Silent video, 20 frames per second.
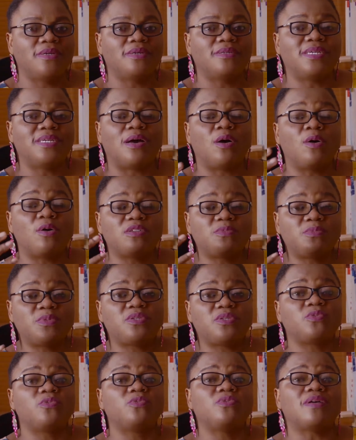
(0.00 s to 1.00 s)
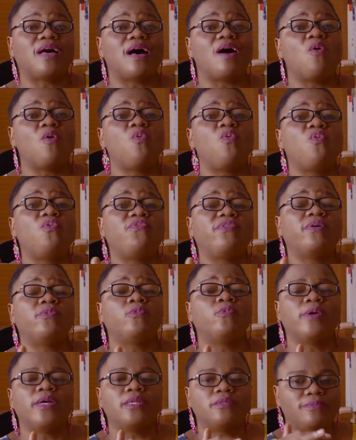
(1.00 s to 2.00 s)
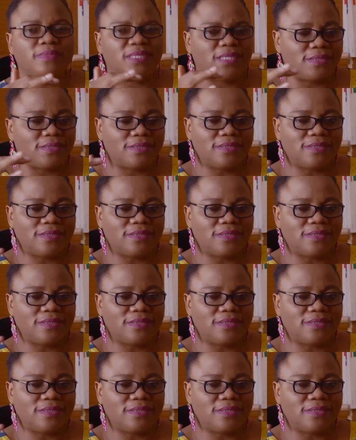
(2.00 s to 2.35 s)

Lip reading: Their hospitals are overwhelmed.